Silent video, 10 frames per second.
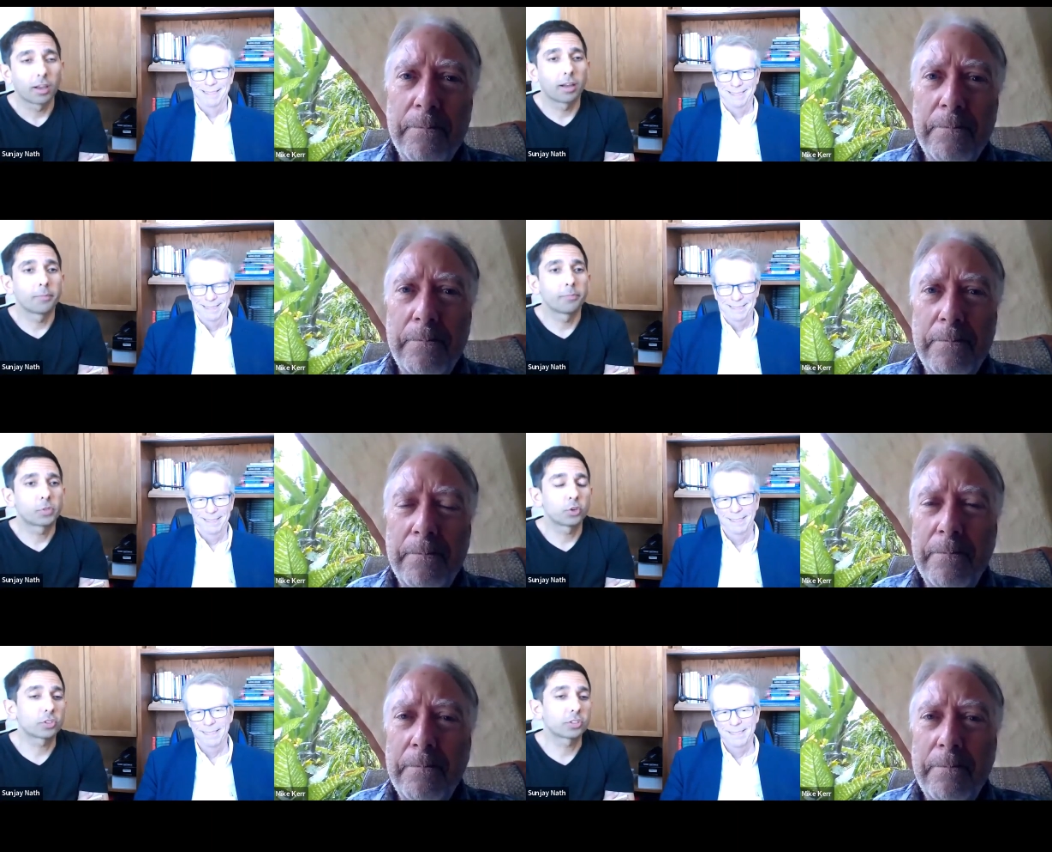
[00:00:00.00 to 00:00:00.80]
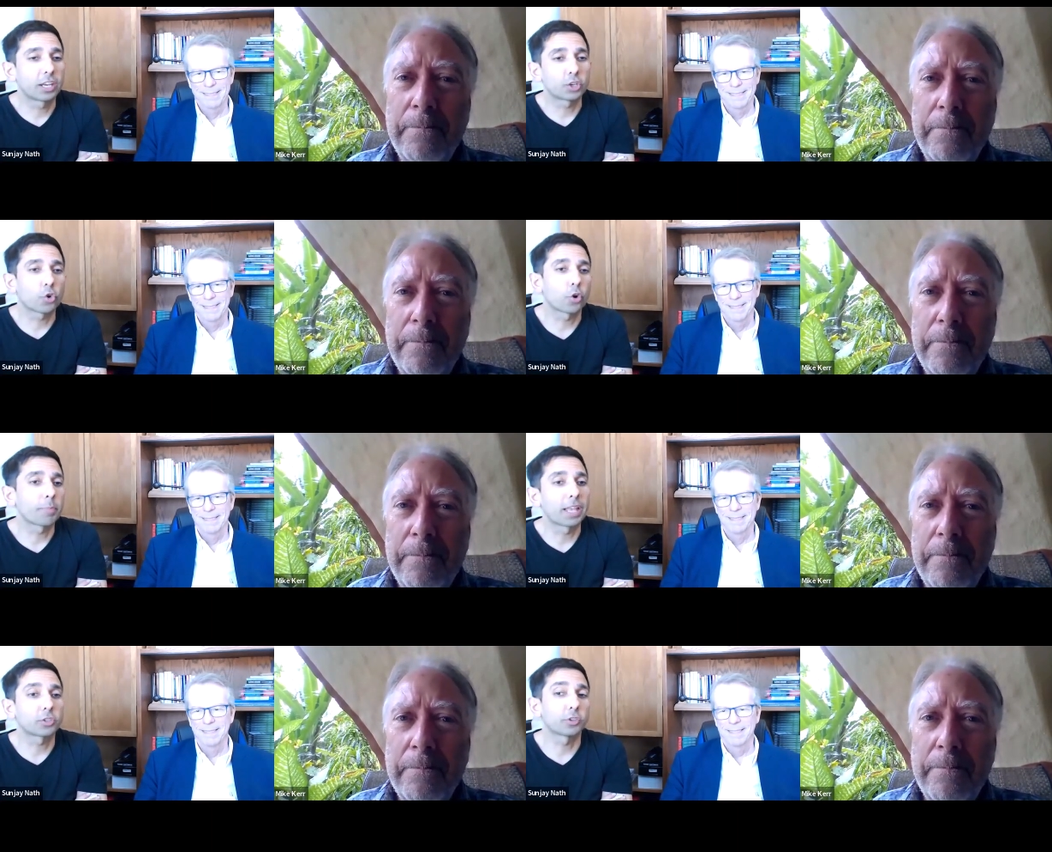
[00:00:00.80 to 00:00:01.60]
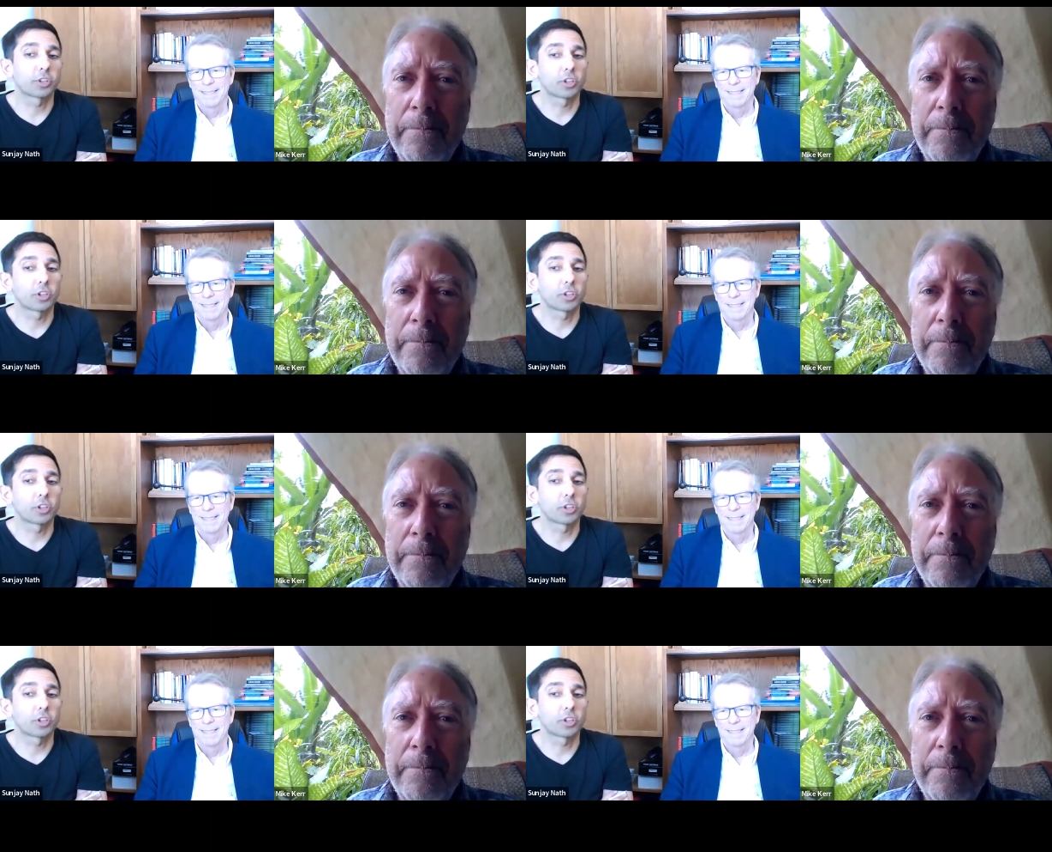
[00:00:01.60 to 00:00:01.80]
Speaker 1: um, she used to say a short pencil is